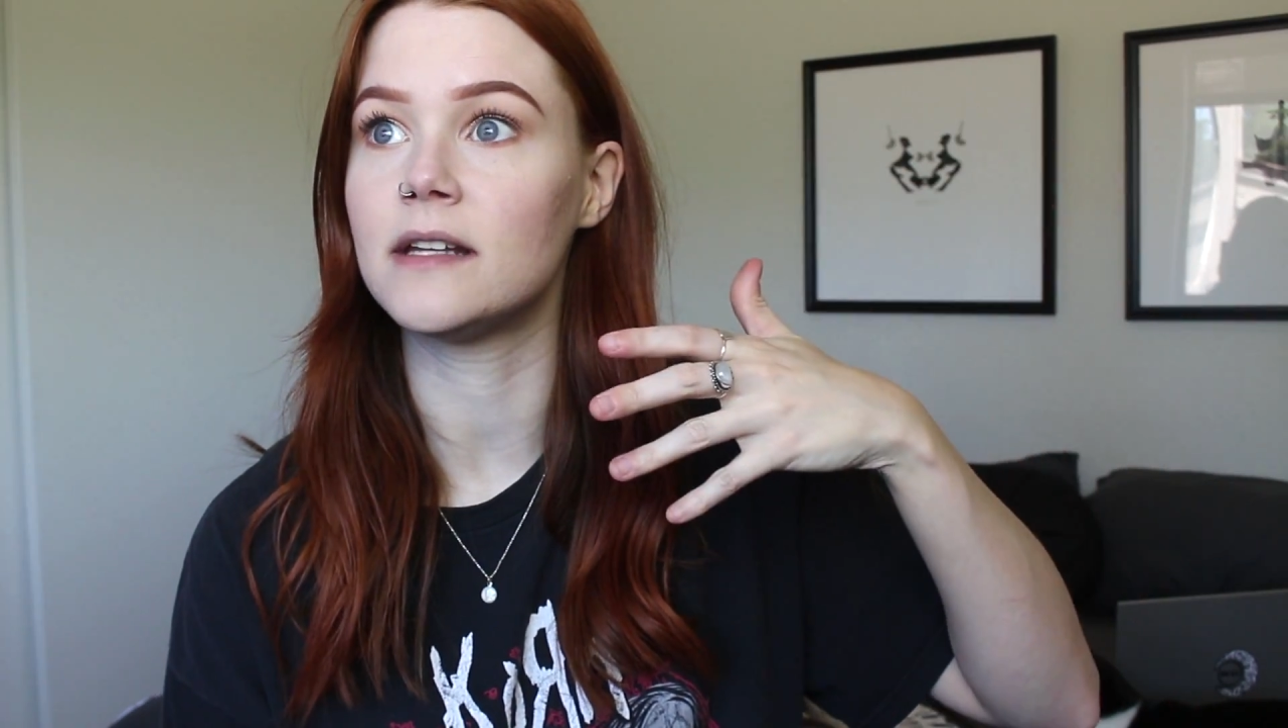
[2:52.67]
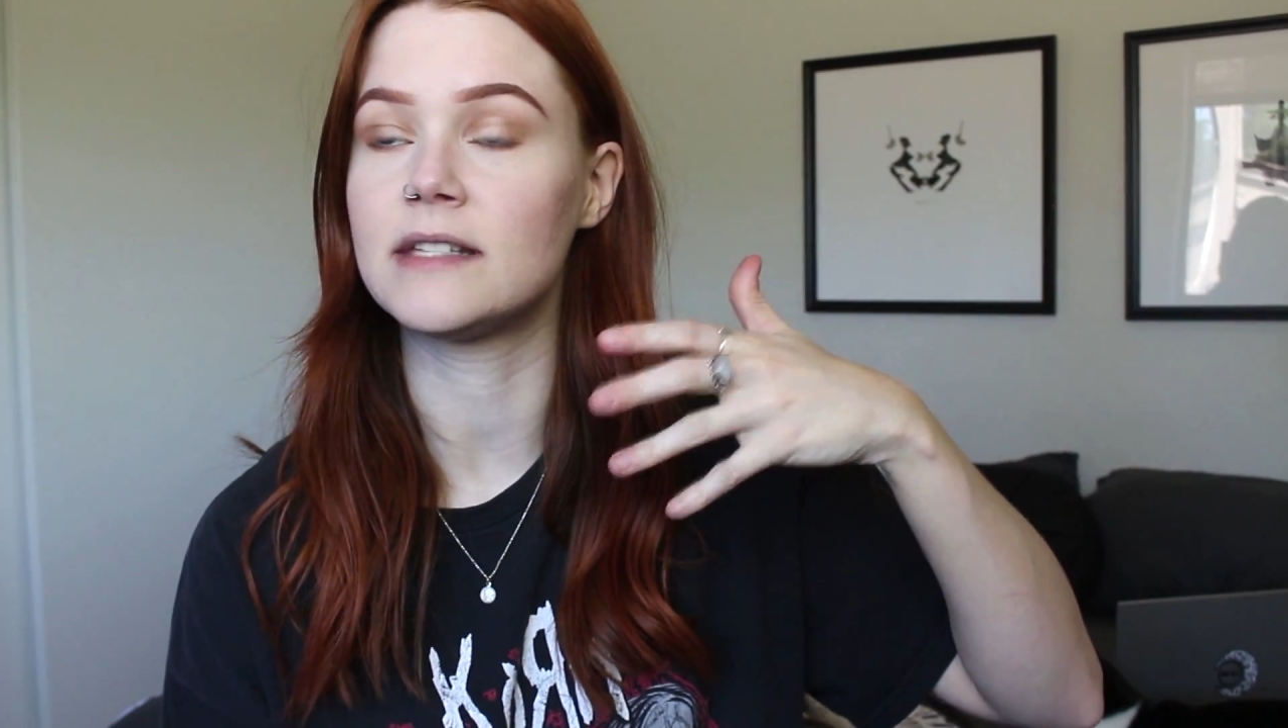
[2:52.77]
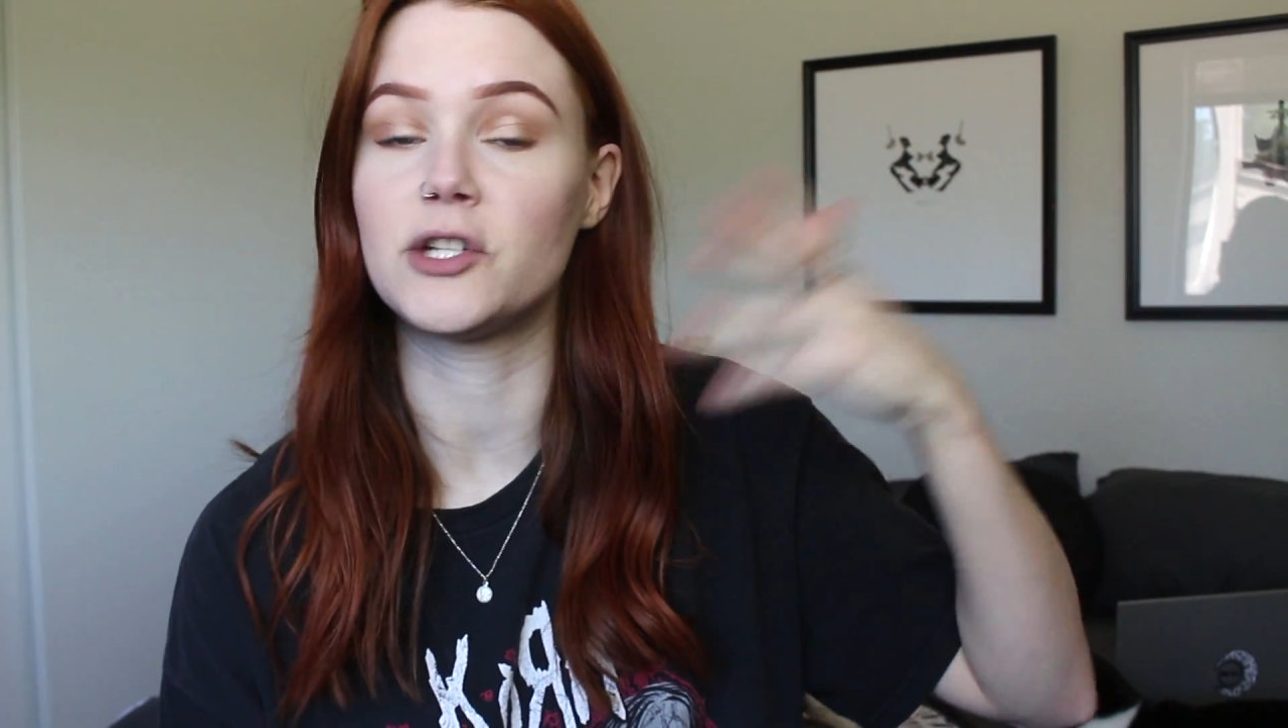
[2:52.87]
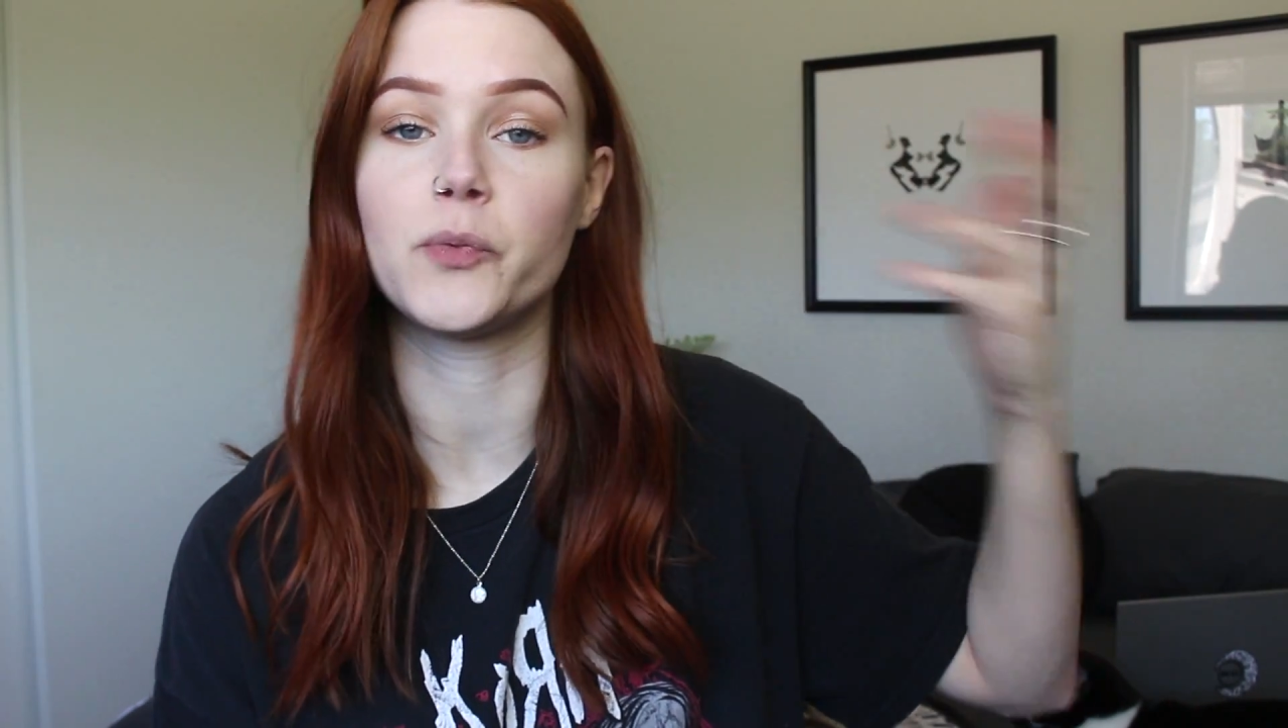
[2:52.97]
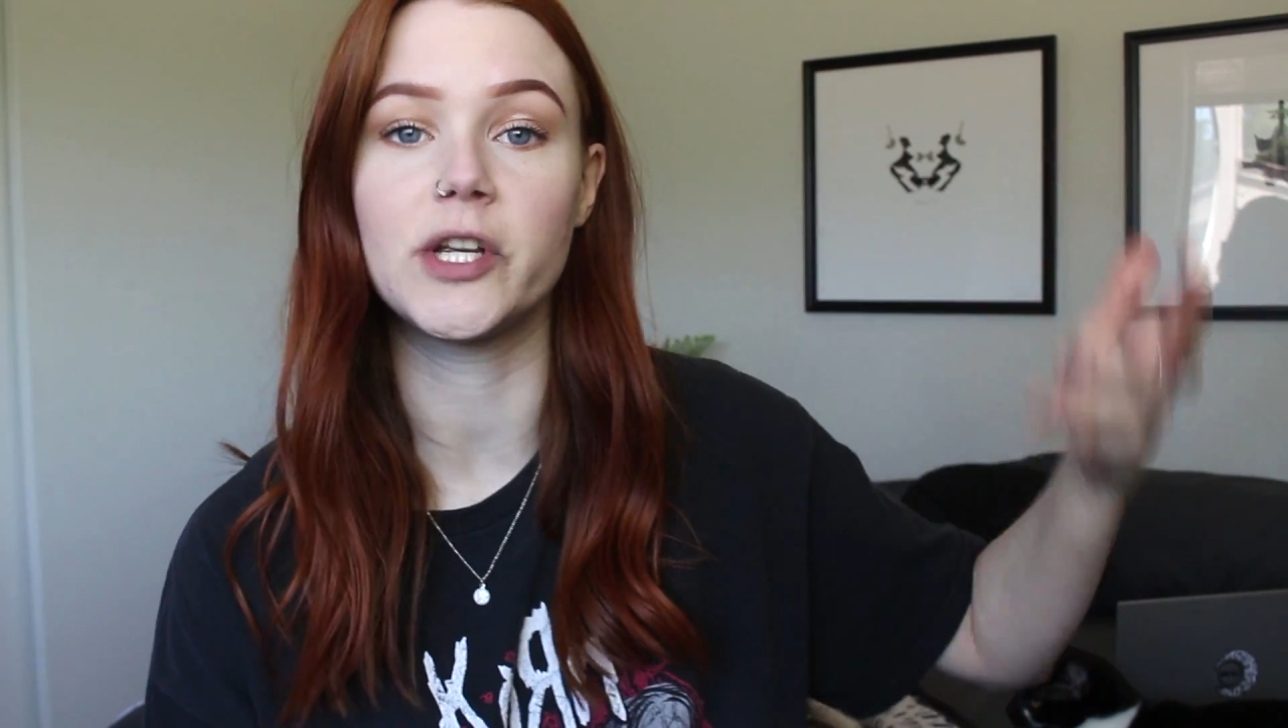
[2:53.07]
a
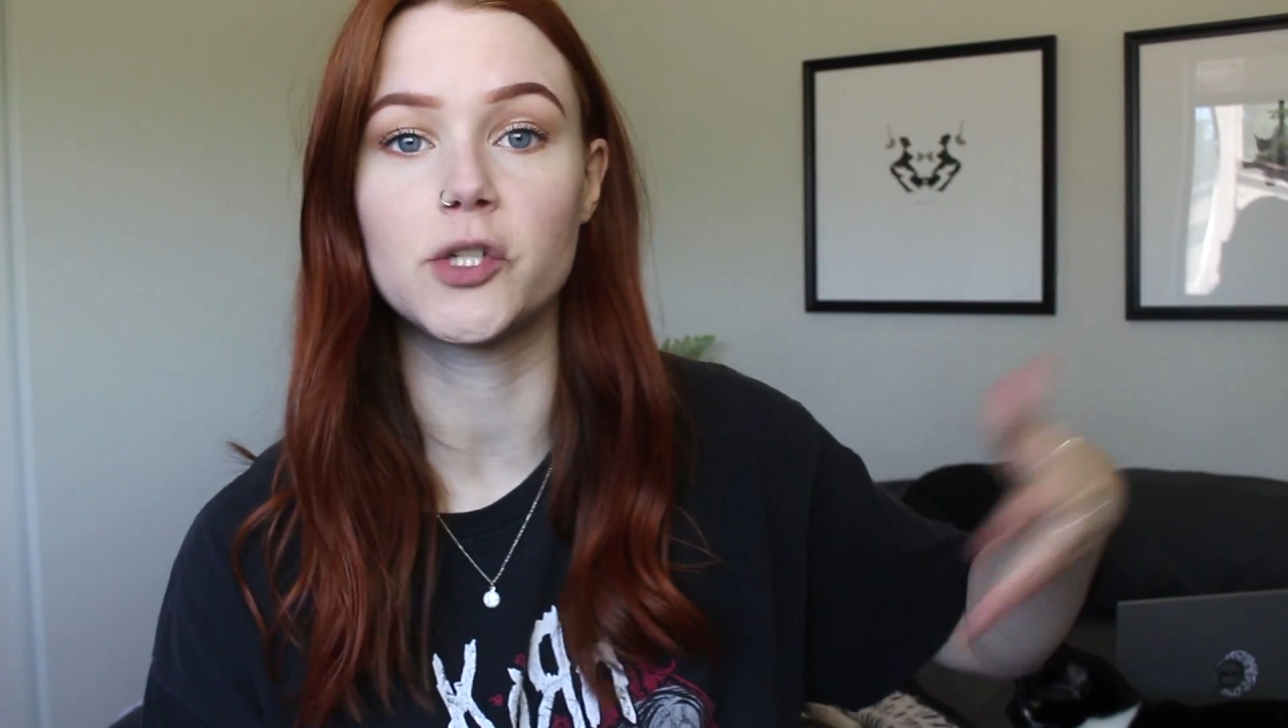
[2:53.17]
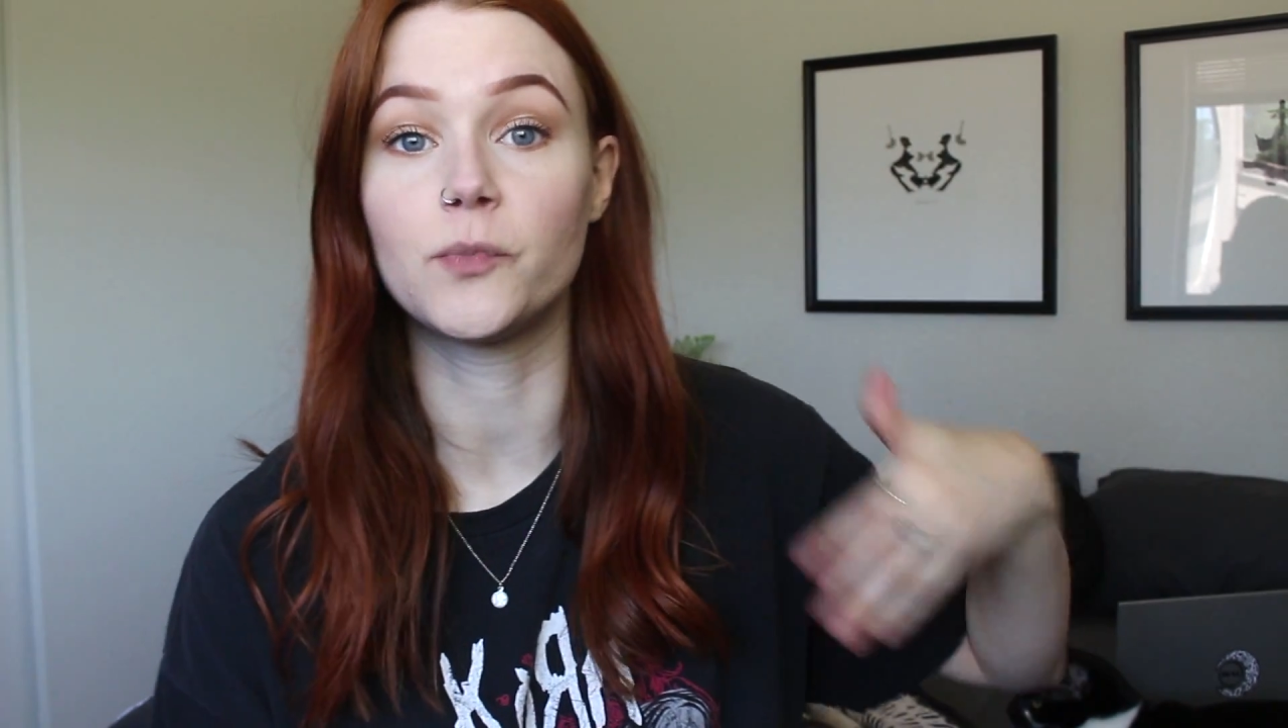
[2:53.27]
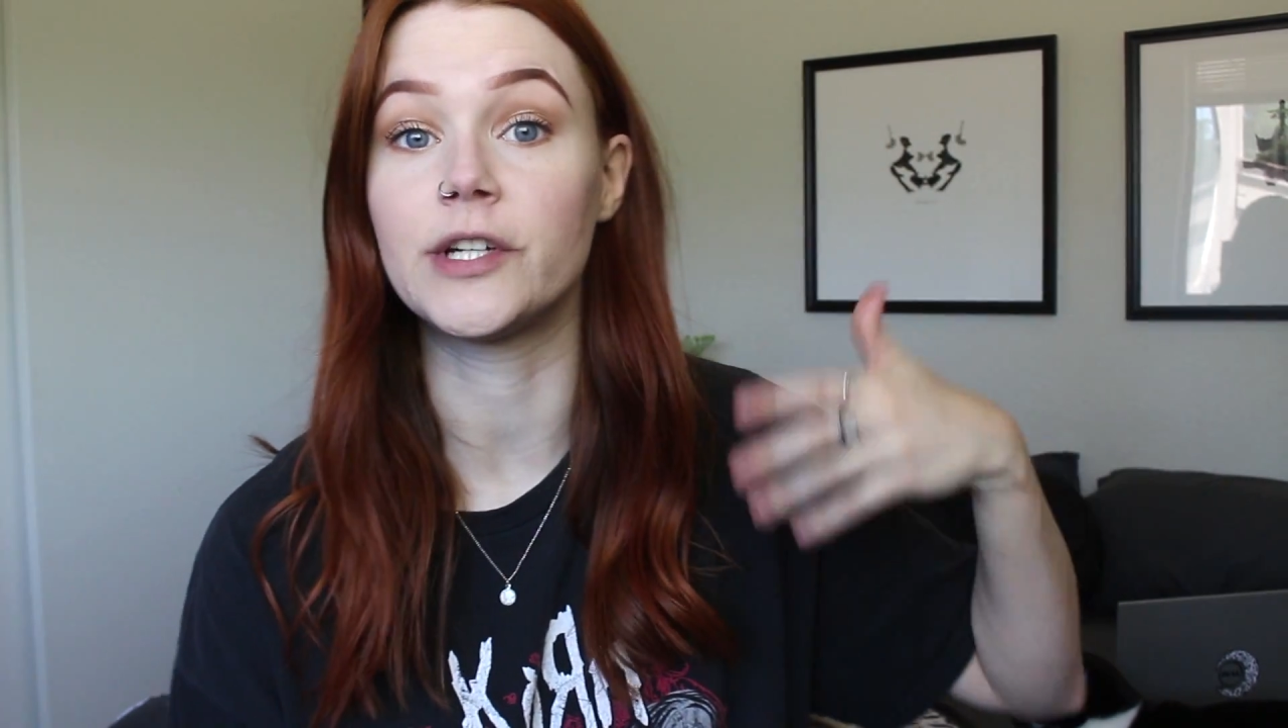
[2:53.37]
situation